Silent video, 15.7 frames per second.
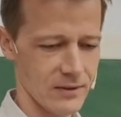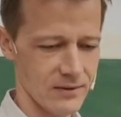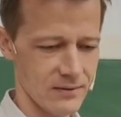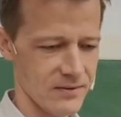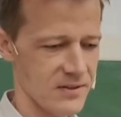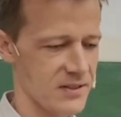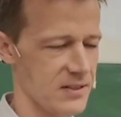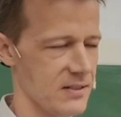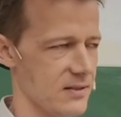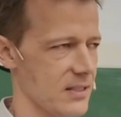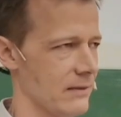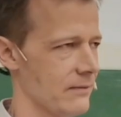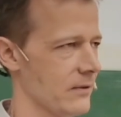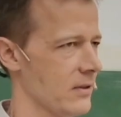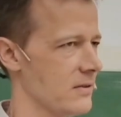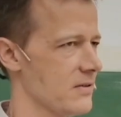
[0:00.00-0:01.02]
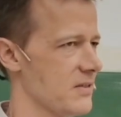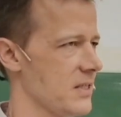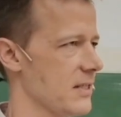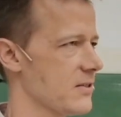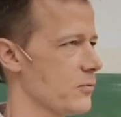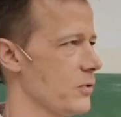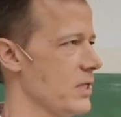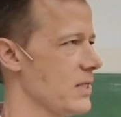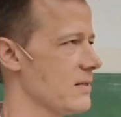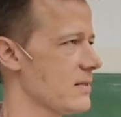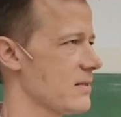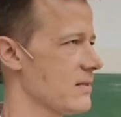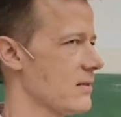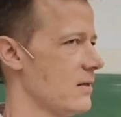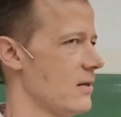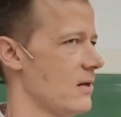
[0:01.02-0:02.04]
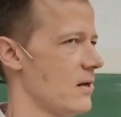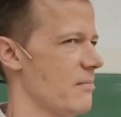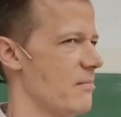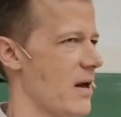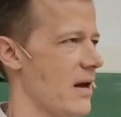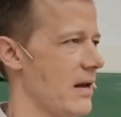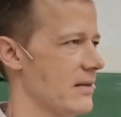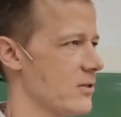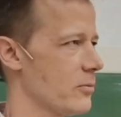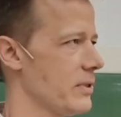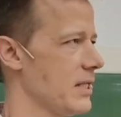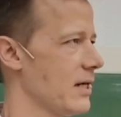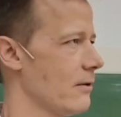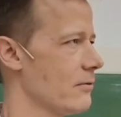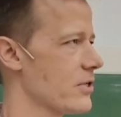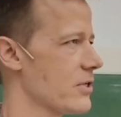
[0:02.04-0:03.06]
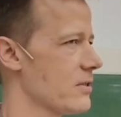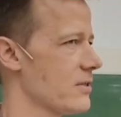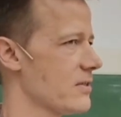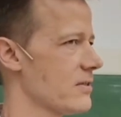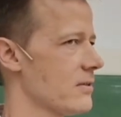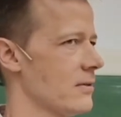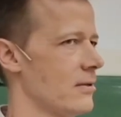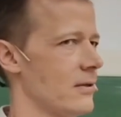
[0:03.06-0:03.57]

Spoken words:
6 weeks, man, so many Gaussians.